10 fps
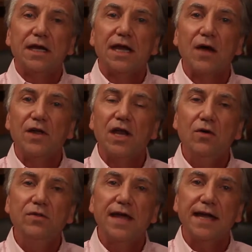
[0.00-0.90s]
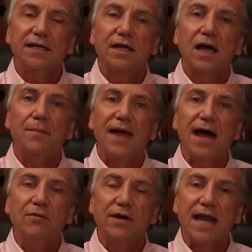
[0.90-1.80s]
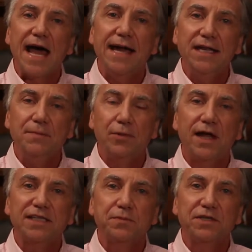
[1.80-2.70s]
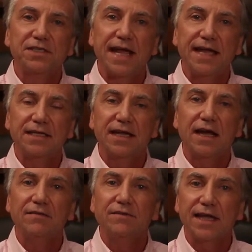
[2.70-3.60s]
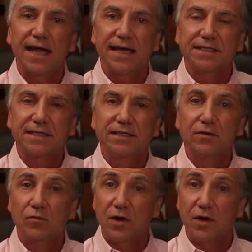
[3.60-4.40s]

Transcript: Now we know that about 90 plus percent of the cases,